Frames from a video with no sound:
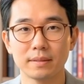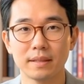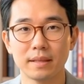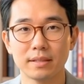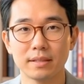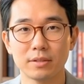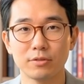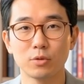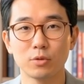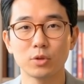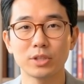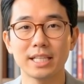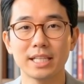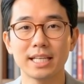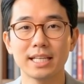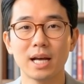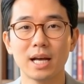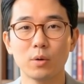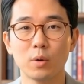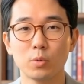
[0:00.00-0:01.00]
The
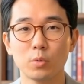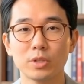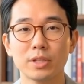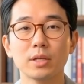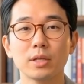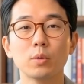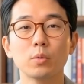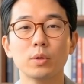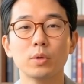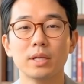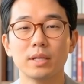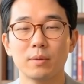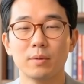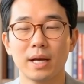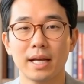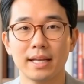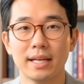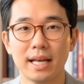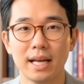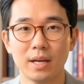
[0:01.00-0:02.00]
48-hour window we're in
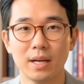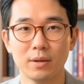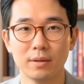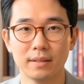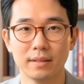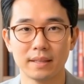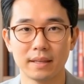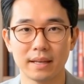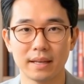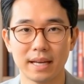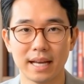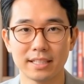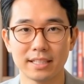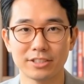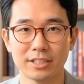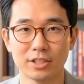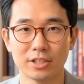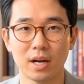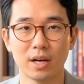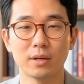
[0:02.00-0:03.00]
right now, as
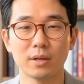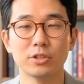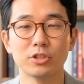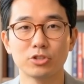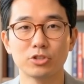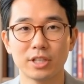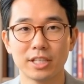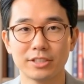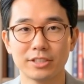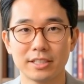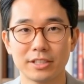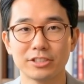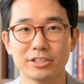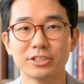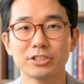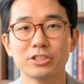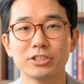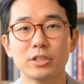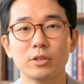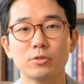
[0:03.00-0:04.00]
the dollar strengthens
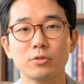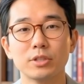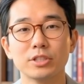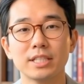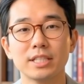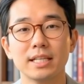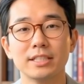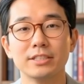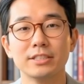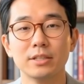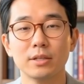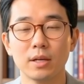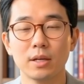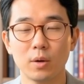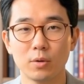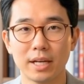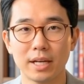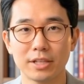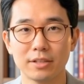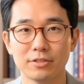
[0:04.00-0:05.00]
and silver tests the
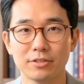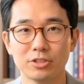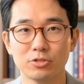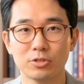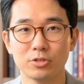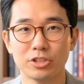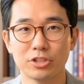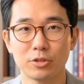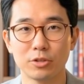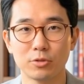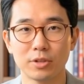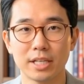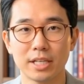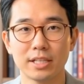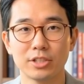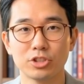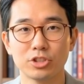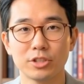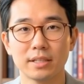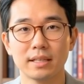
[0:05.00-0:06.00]
low end of its recent
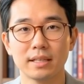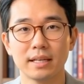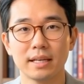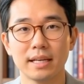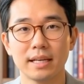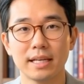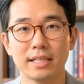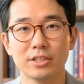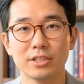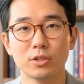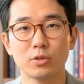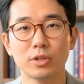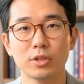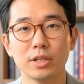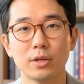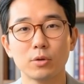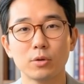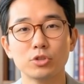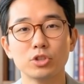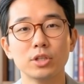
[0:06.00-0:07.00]
range, is a
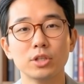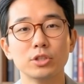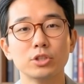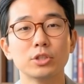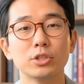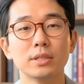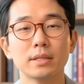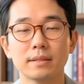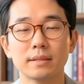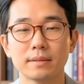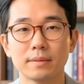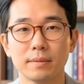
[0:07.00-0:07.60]
critical juncture.